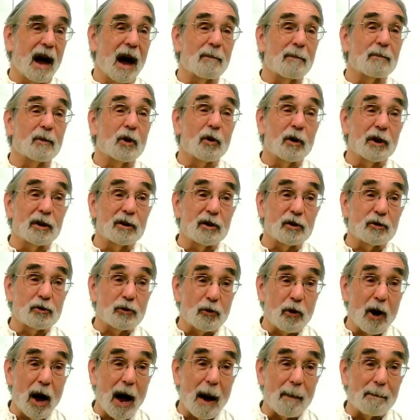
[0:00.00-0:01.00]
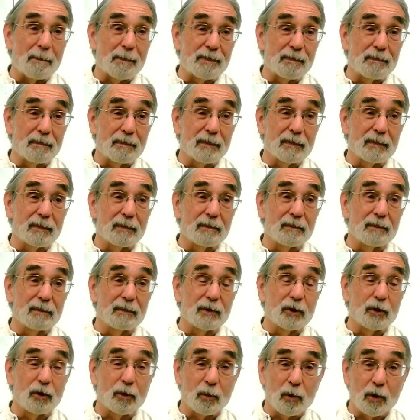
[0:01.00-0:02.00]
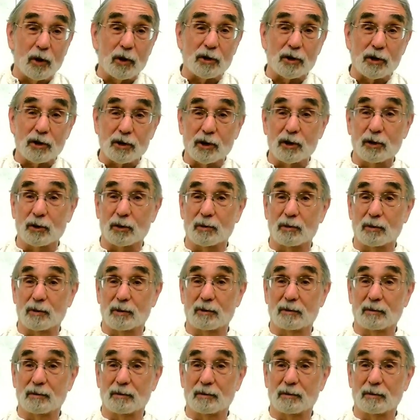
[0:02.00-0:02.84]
I'm going to drop your worst 2.